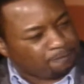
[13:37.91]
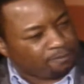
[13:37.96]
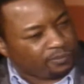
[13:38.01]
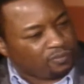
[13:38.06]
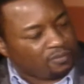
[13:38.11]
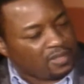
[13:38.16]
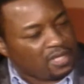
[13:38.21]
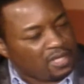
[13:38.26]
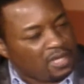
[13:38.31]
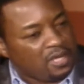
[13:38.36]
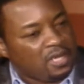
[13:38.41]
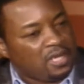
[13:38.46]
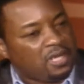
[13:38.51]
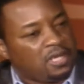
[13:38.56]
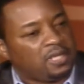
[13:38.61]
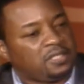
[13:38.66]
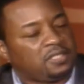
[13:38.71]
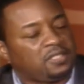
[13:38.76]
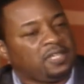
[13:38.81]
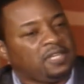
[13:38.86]
Jesus, that's
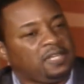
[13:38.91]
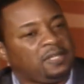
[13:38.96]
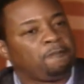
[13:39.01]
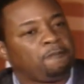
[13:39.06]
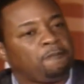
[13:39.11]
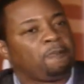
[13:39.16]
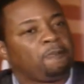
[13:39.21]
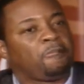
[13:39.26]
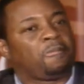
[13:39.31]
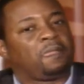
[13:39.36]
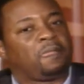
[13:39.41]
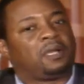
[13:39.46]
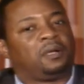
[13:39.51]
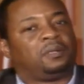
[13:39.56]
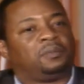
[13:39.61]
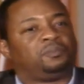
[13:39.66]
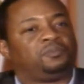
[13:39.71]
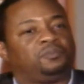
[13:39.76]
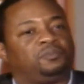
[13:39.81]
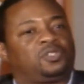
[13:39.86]
true. Uh, see, mm
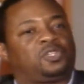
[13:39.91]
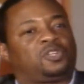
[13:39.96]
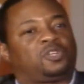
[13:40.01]
-hmm.